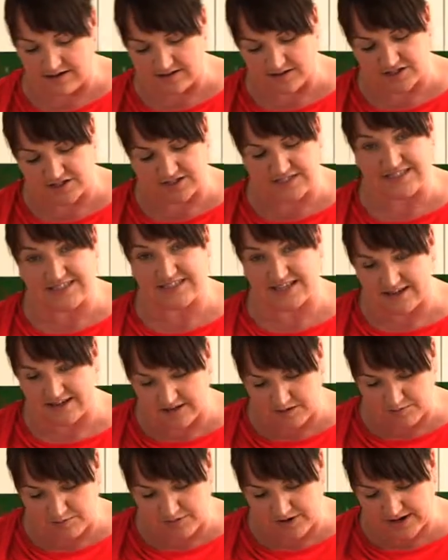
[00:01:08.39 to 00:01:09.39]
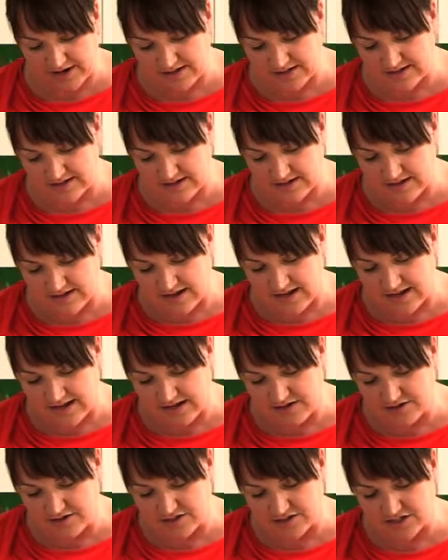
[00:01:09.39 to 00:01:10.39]
So just sit it upright
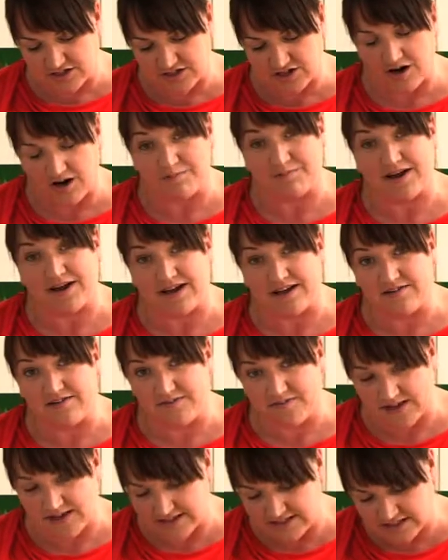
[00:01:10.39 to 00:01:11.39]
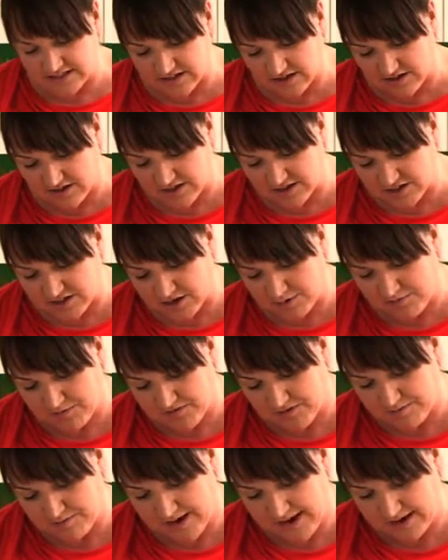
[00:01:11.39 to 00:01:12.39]
and use a sharp knife and start at the top
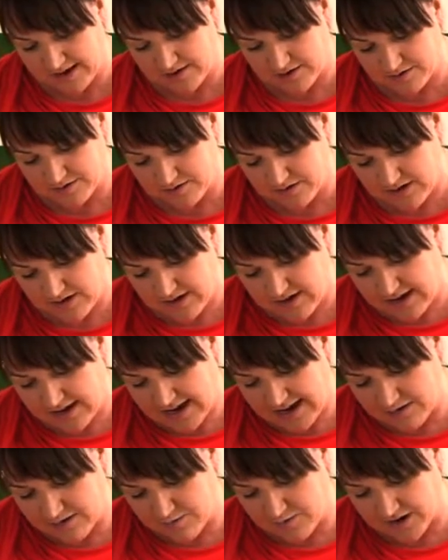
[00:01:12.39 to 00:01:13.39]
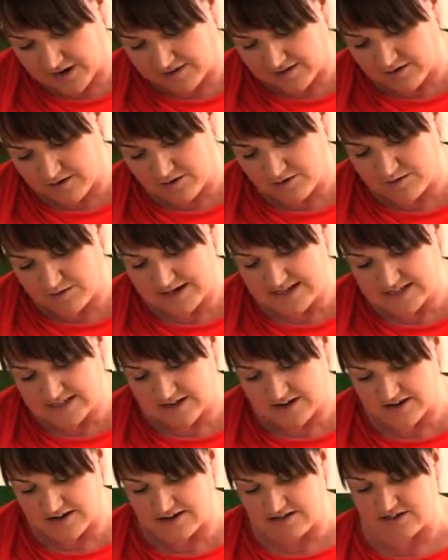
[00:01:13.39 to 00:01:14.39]
of the mango and work the whole way
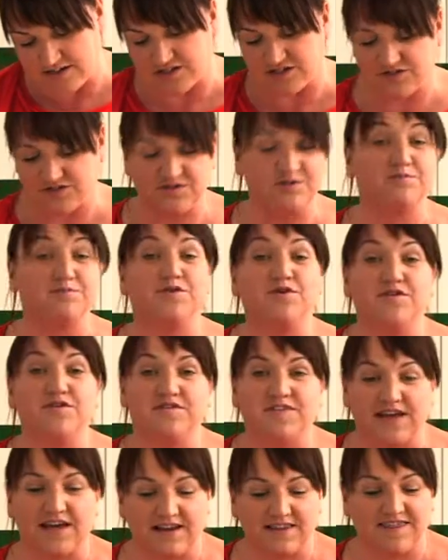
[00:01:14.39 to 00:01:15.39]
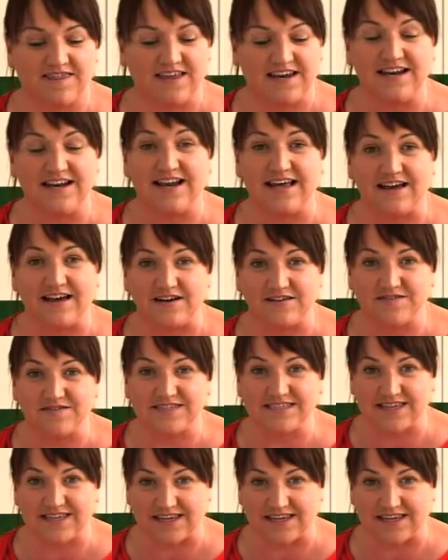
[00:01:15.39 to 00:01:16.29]
down just to remove that thin layer of